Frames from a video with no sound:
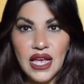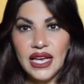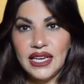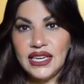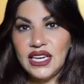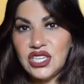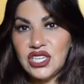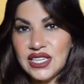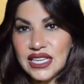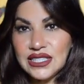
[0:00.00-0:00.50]

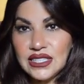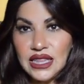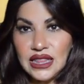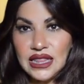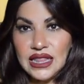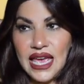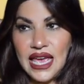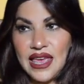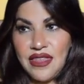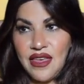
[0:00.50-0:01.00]
He just had to
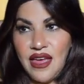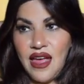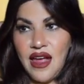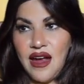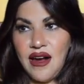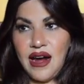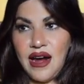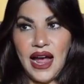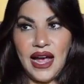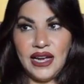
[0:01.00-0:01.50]
lay
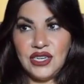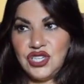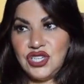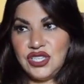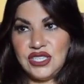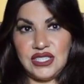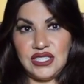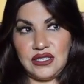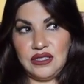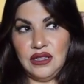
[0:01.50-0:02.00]
there and
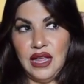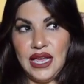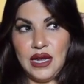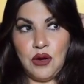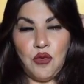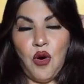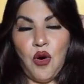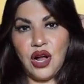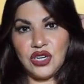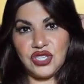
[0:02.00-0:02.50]
just, like,
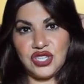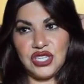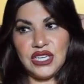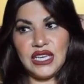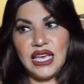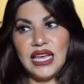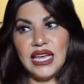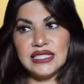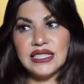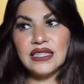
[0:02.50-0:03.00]
watch the
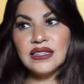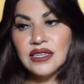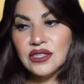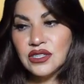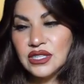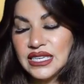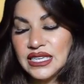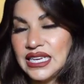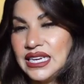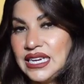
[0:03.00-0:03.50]
kids.
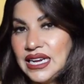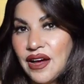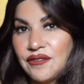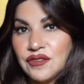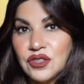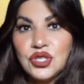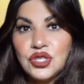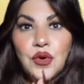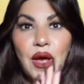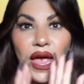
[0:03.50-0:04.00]
Literally, he didn't have
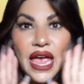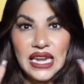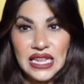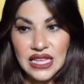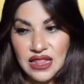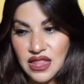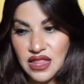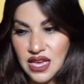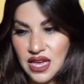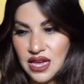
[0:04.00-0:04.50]
to do
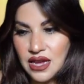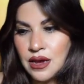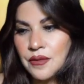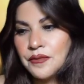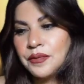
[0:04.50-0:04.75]
anything.